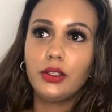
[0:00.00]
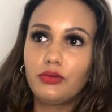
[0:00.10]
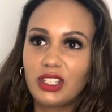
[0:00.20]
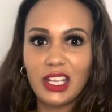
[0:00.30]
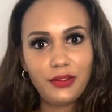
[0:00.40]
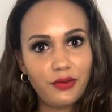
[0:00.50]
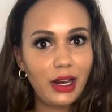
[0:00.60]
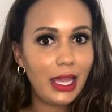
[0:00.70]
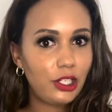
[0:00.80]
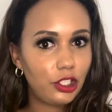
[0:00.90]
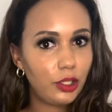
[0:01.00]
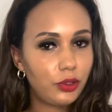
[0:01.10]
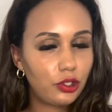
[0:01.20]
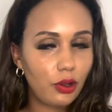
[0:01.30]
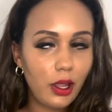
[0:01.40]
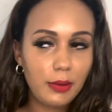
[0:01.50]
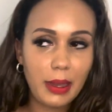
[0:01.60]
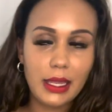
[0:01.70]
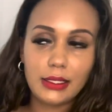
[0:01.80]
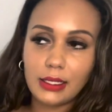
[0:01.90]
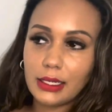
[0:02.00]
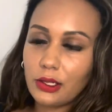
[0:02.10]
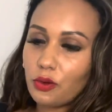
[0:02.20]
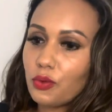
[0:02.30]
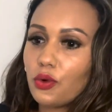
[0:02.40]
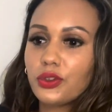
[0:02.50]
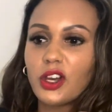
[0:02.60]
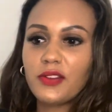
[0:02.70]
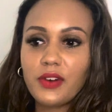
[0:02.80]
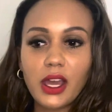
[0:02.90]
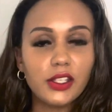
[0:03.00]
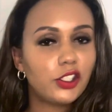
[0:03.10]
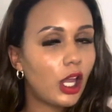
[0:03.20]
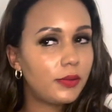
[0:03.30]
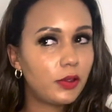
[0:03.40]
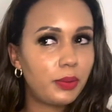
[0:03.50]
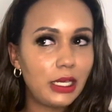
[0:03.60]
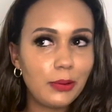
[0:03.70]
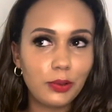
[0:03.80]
giving relationships a try basically, or more diverse types of people,